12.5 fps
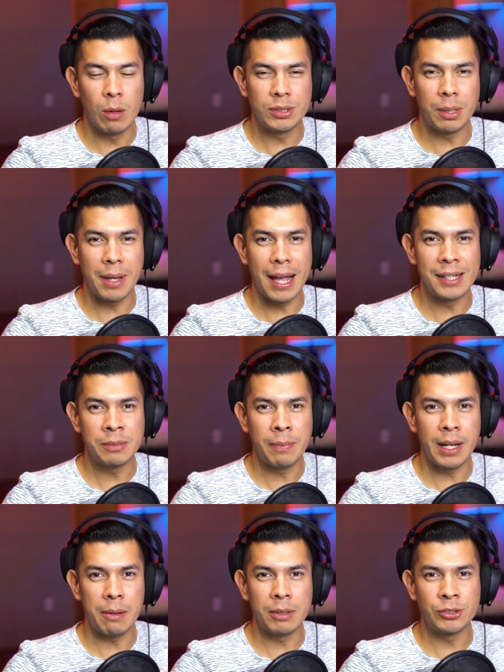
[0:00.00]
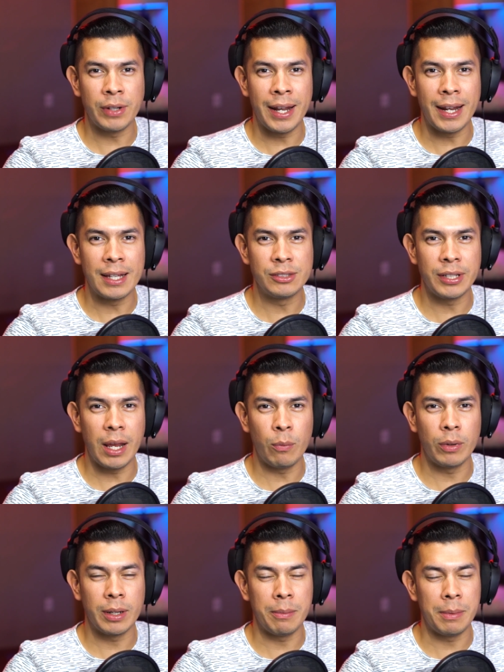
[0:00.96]
Hey, what's up guys? My name is Red and today
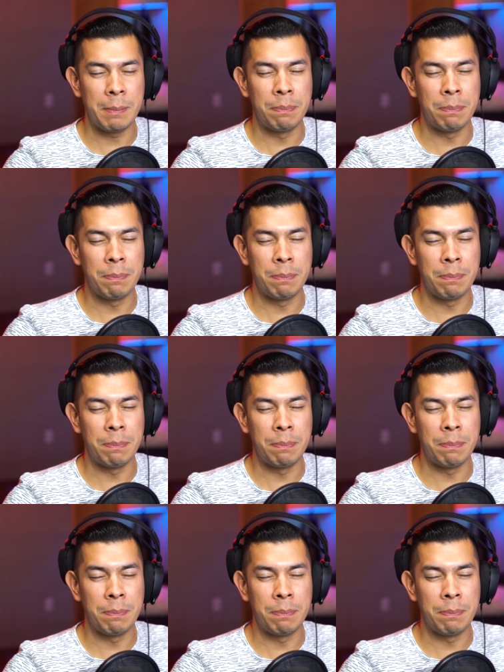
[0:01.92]
we're going to be